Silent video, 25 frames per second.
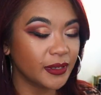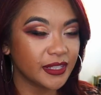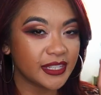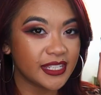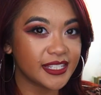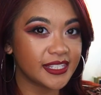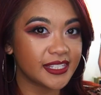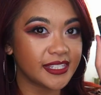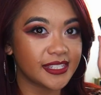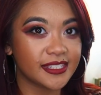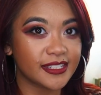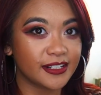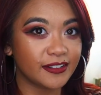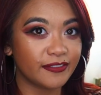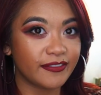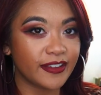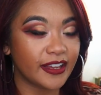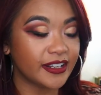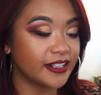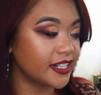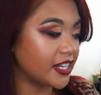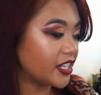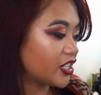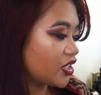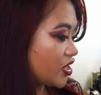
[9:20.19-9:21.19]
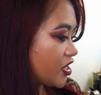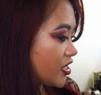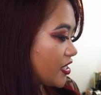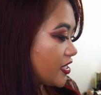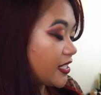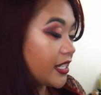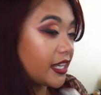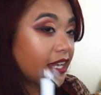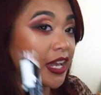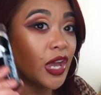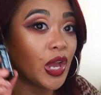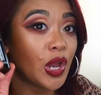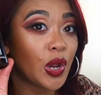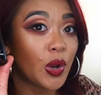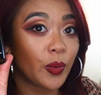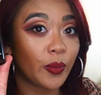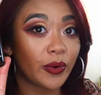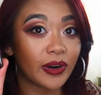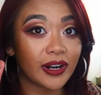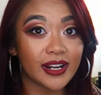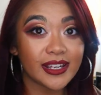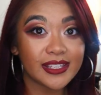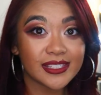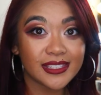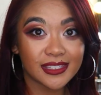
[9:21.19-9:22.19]
But this isn't a foundation stick,
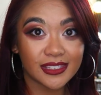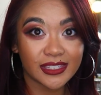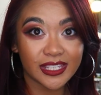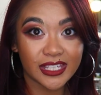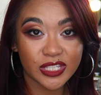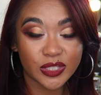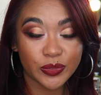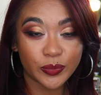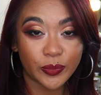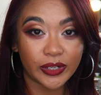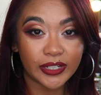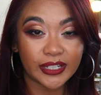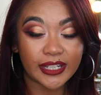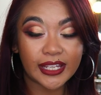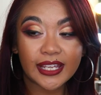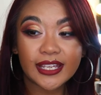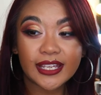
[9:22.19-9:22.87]
whereas this one